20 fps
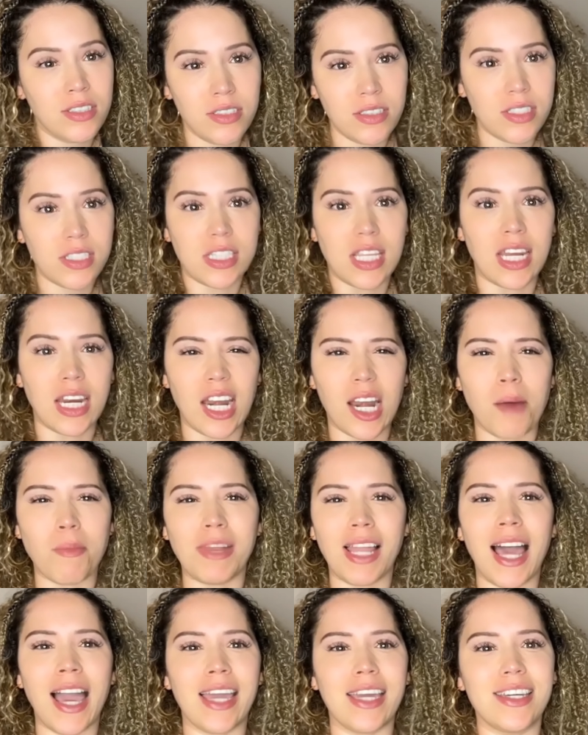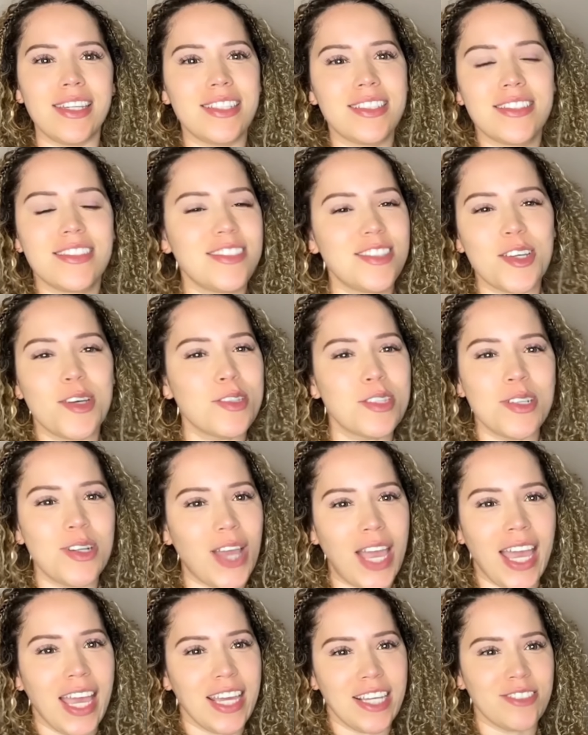say that I'm lying? Don't do
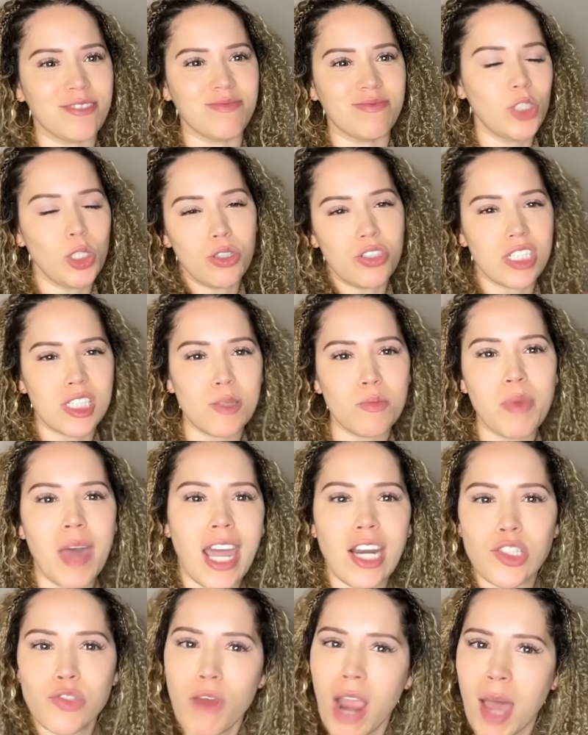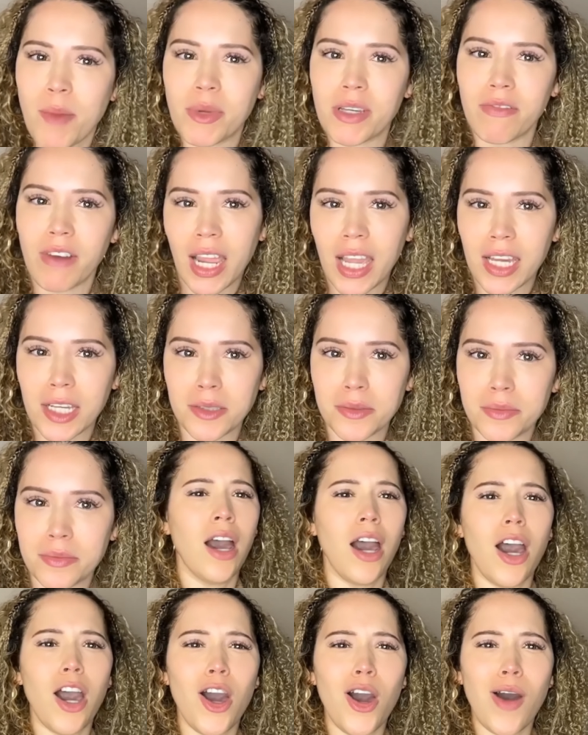that. You just as bad as Robyn, right? Oh,
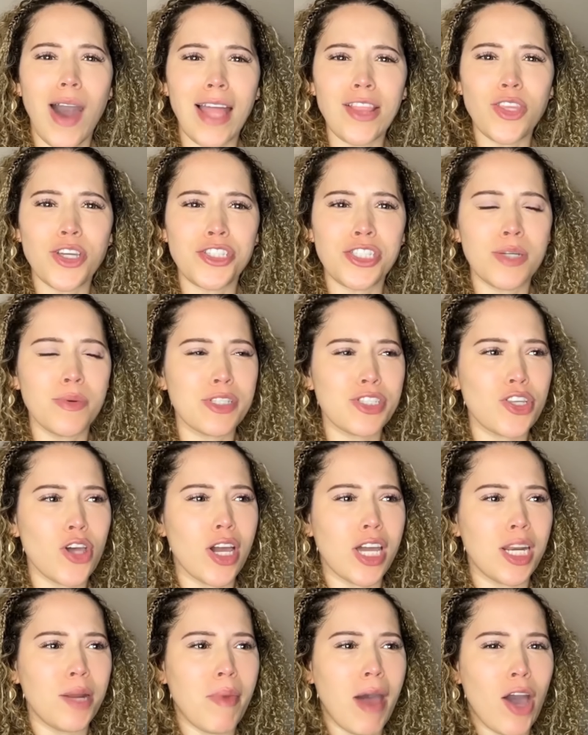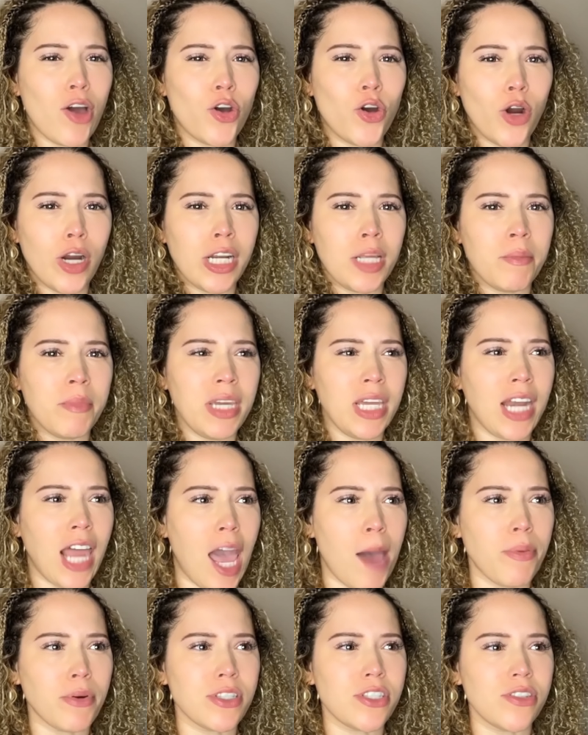I thought she was talking about Gordon being an
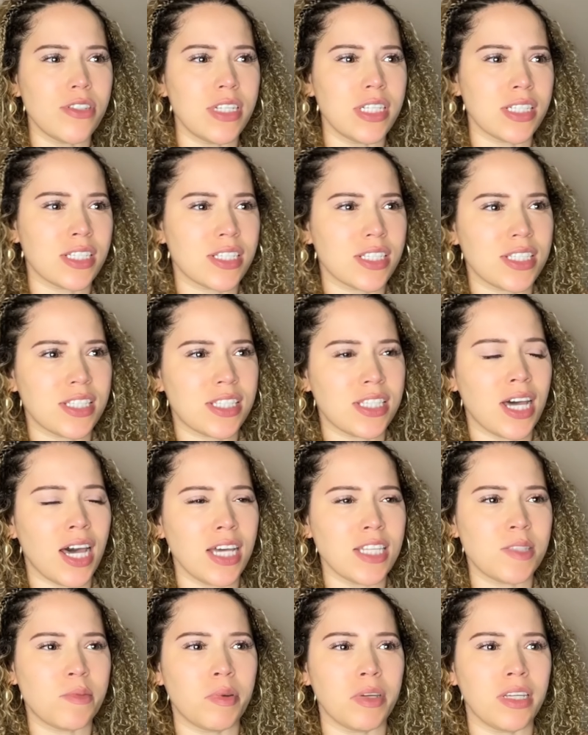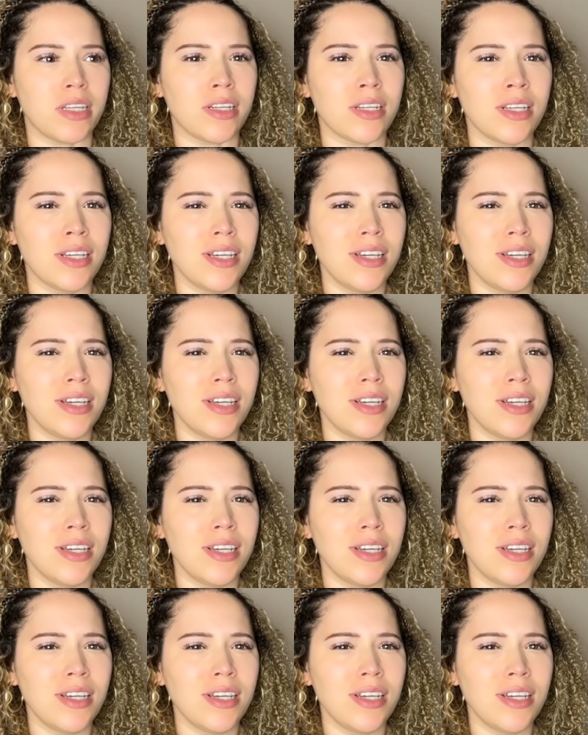opportunist husband.